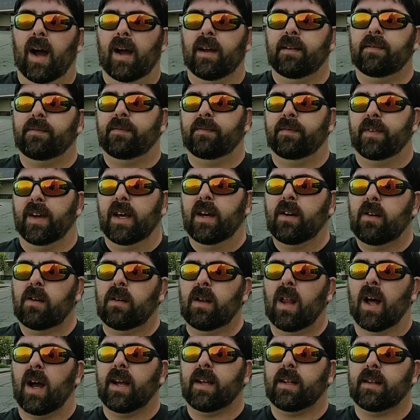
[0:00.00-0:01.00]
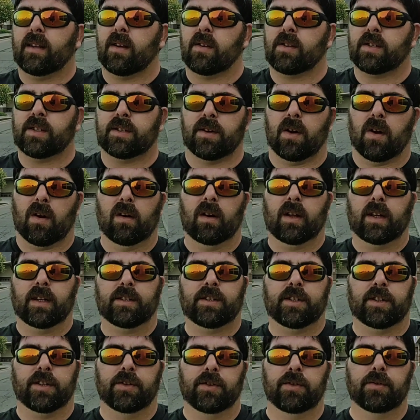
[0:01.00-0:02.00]
I feel like they're starting
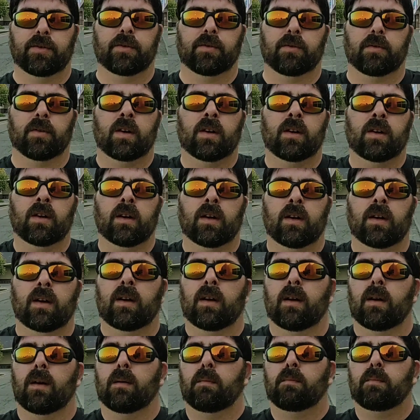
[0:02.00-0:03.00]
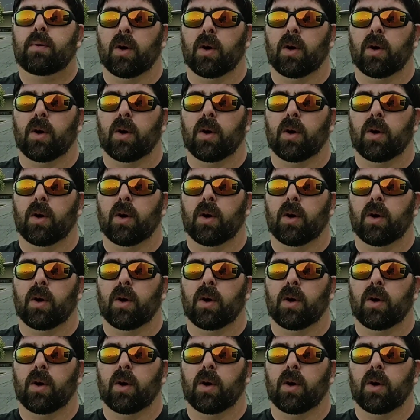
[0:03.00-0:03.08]
to